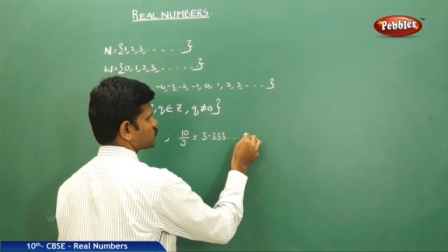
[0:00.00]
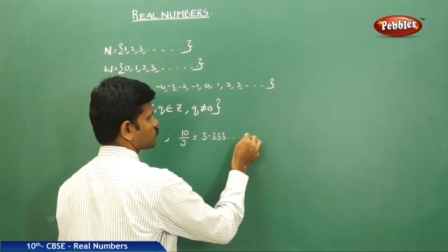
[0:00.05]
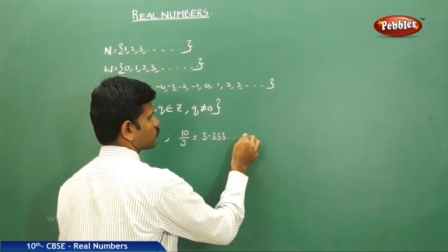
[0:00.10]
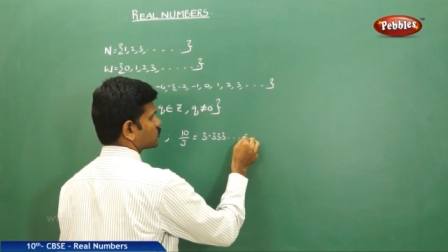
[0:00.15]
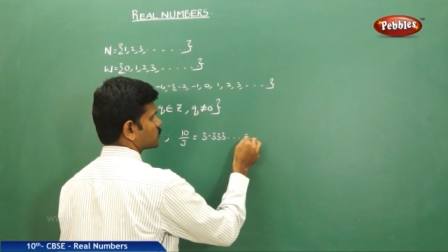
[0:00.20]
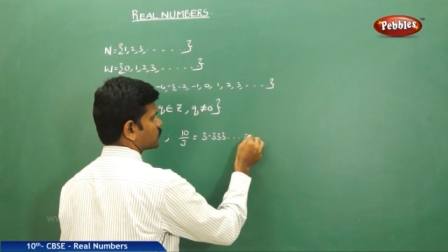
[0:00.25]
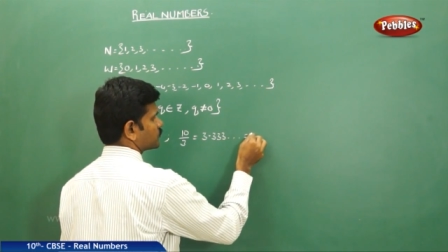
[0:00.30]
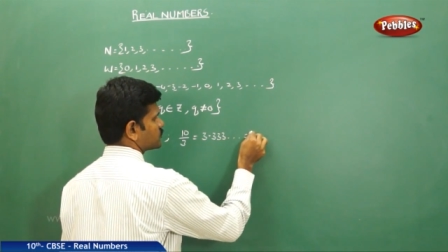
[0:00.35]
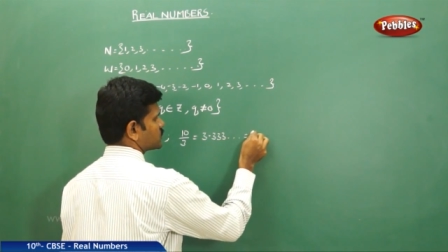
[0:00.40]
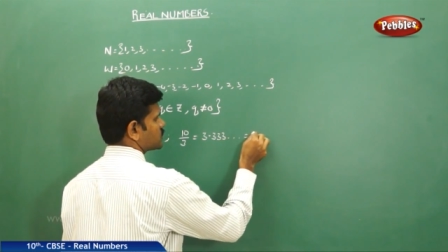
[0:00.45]
so on,
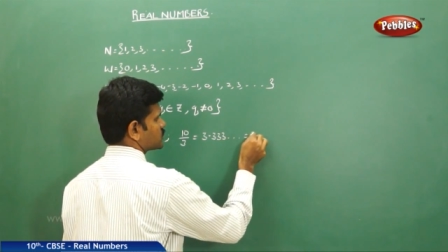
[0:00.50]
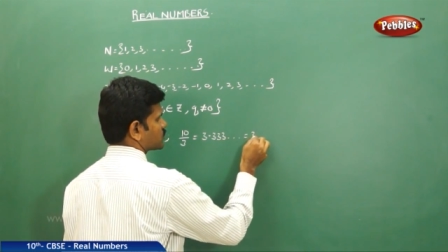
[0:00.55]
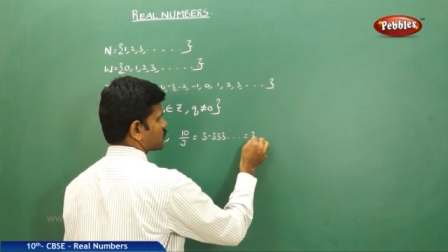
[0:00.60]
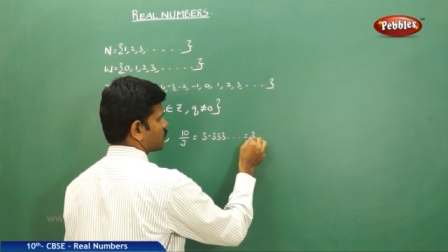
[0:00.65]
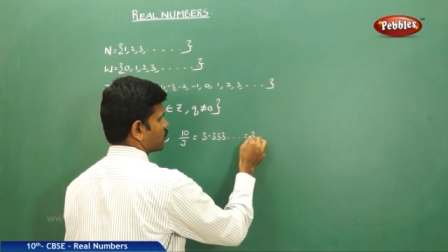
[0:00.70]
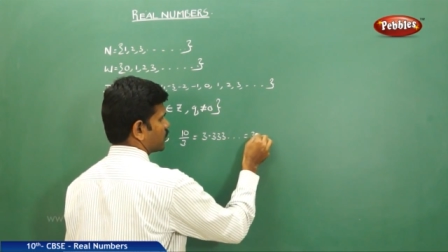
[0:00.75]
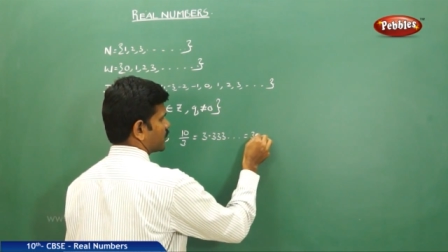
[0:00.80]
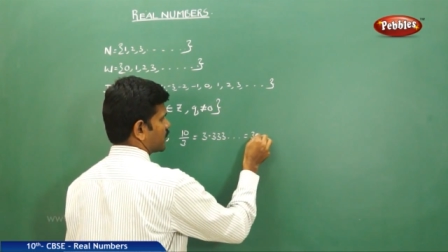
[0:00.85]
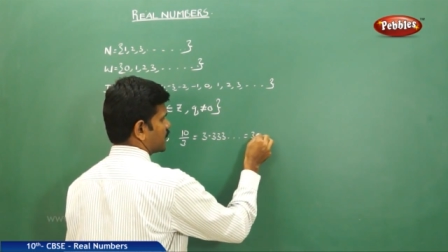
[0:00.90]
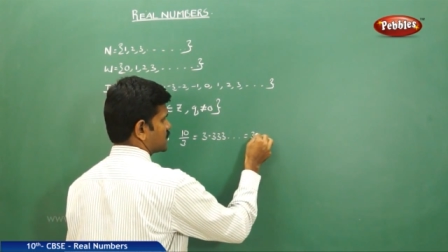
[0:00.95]
that which is
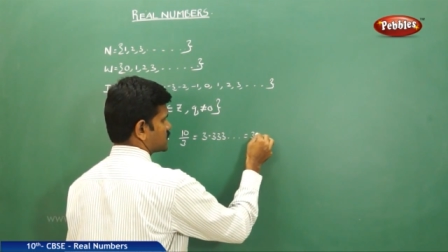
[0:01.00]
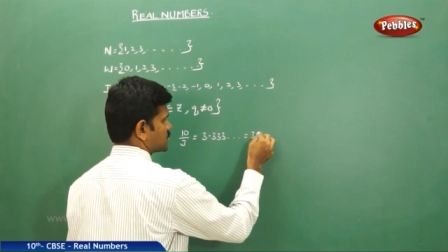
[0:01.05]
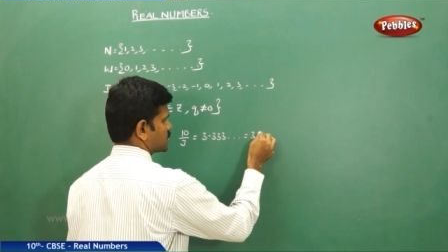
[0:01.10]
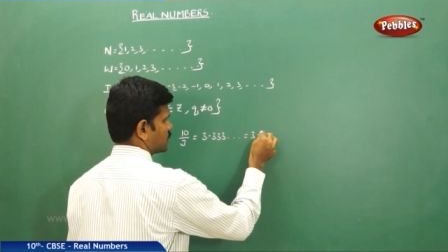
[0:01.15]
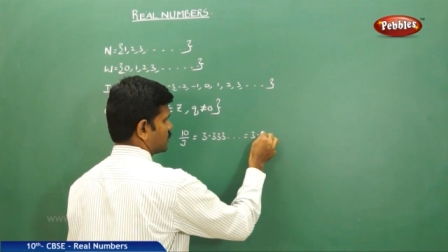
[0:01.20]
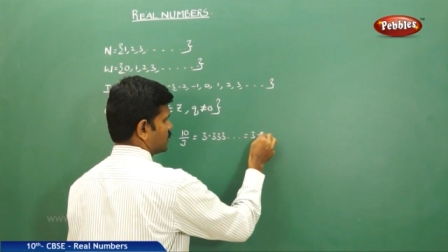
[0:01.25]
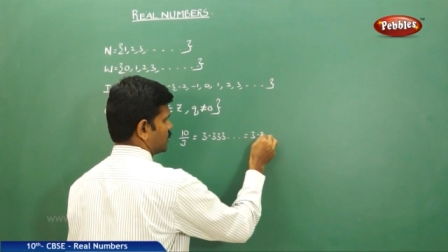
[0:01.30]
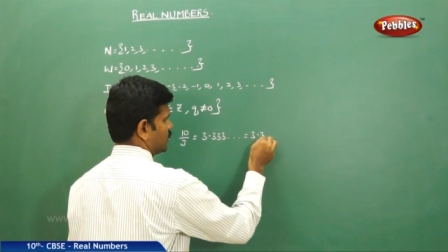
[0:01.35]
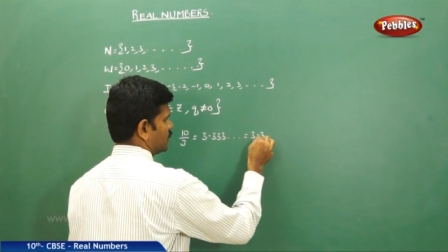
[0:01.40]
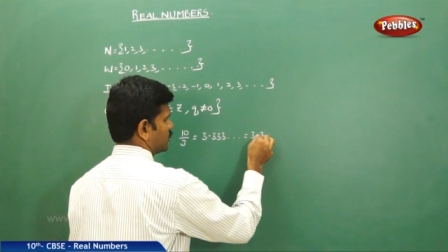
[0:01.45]
called as
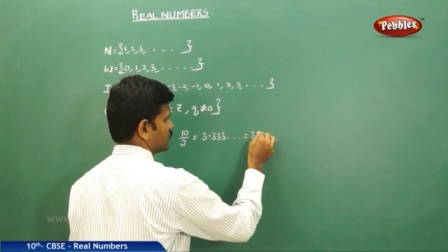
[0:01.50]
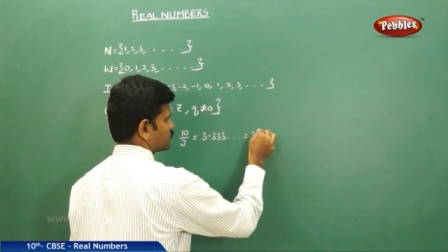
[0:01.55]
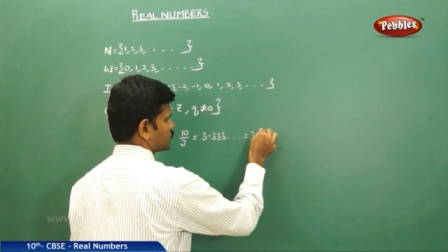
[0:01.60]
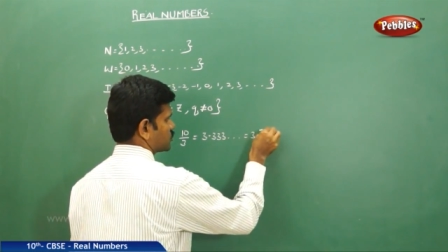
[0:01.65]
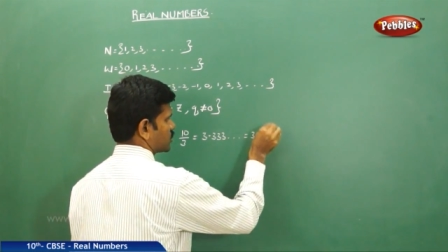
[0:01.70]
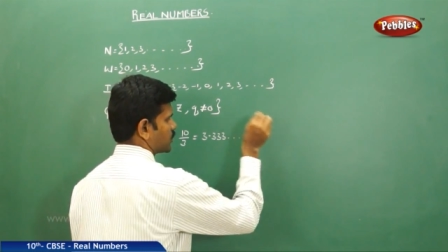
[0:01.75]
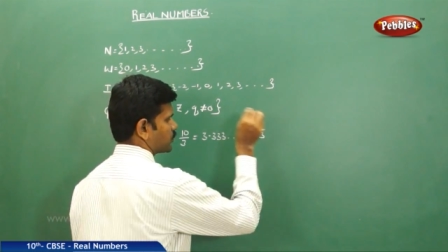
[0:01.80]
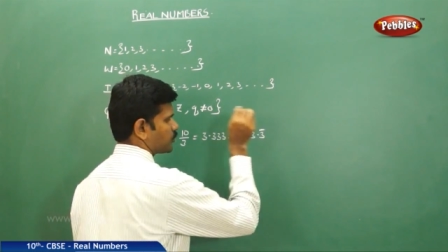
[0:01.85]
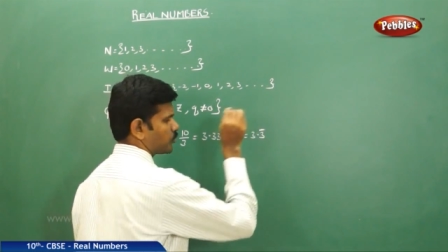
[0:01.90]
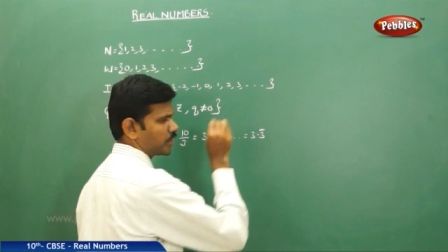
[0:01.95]
a
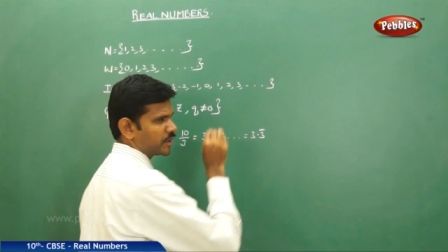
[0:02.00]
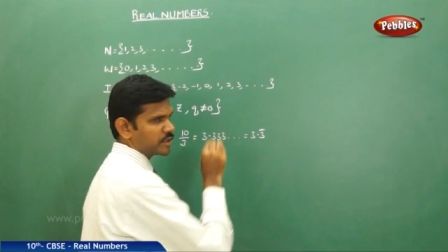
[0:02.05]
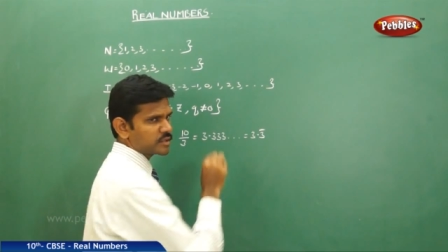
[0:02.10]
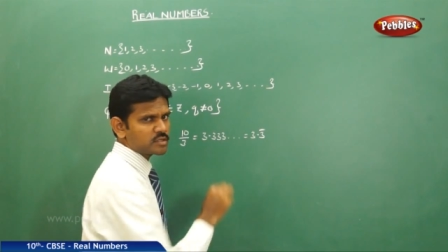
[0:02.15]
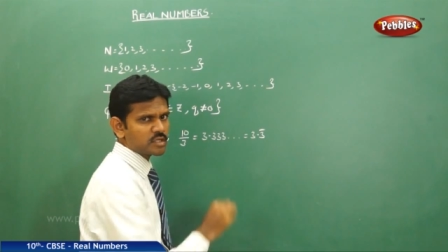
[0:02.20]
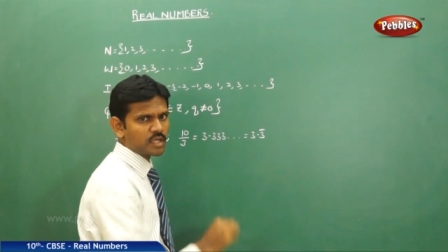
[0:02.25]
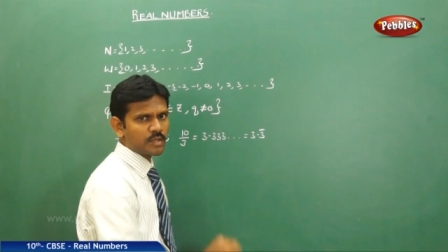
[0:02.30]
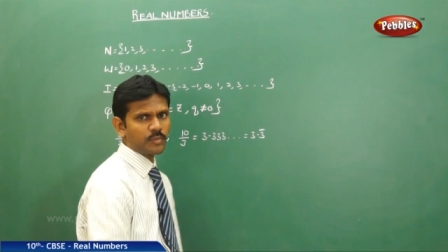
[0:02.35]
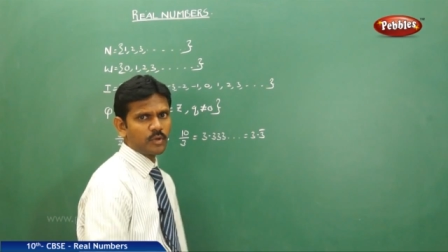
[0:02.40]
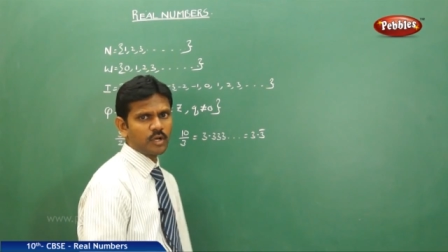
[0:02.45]

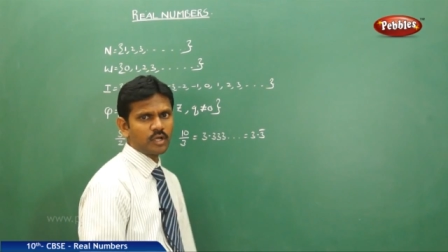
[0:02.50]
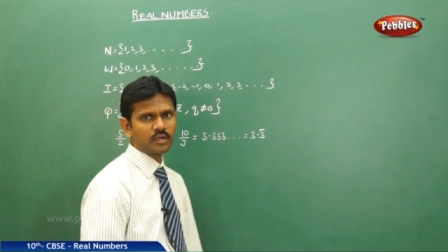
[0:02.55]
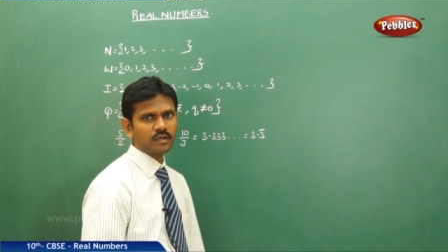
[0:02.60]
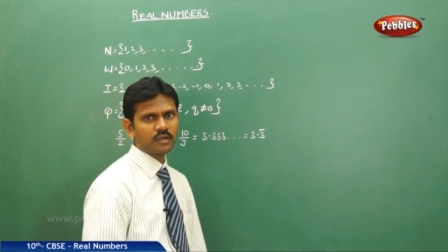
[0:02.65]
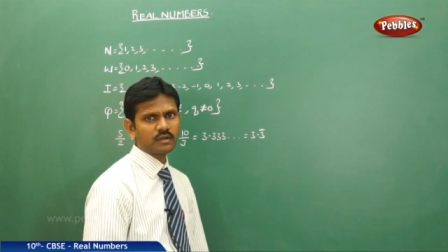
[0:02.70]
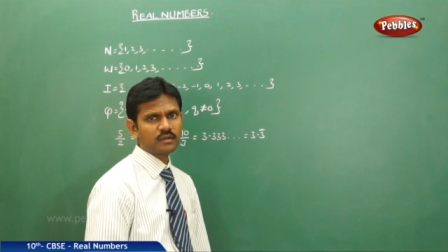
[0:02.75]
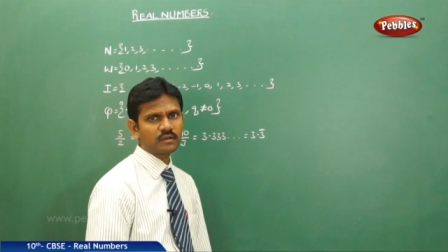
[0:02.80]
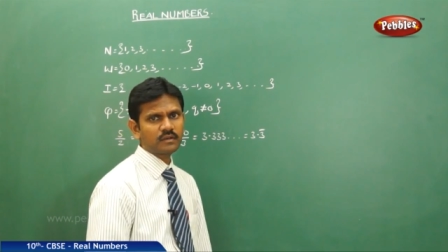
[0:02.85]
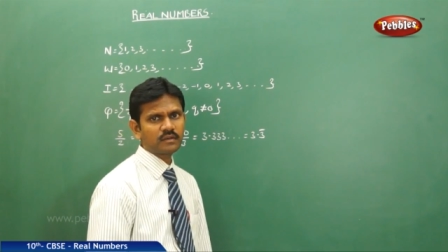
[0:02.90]
3.3 bar.